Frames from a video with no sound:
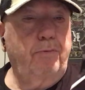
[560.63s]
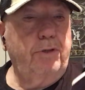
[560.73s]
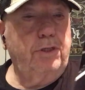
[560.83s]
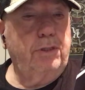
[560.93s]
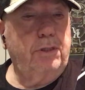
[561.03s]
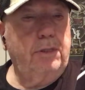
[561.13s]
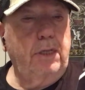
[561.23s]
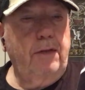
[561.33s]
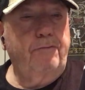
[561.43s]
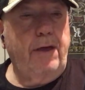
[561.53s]
which is
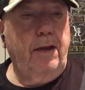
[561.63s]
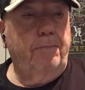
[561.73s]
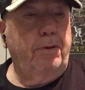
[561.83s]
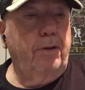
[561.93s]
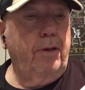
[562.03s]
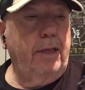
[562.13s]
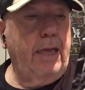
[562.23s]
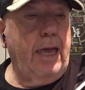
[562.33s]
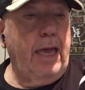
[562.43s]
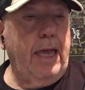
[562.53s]
still available,
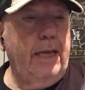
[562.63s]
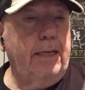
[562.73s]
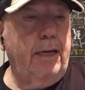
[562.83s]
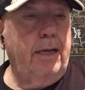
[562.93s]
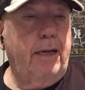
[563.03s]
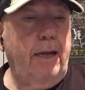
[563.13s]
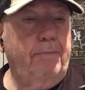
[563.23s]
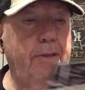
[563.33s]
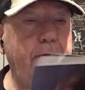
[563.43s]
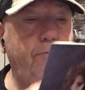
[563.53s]
and I
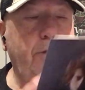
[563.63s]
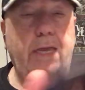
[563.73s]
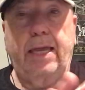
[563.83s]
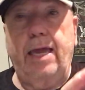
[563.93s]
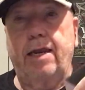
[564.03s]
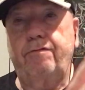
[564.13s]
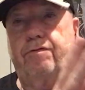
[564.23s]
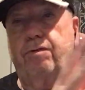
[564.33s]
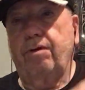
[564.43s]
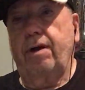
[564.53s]
believe you can get it
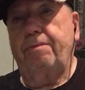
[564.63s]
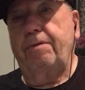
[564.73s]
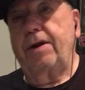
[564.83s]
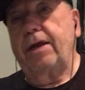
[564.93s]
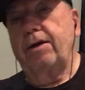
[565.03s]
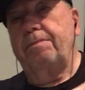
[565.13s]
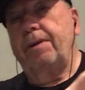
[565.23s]
for a pretty good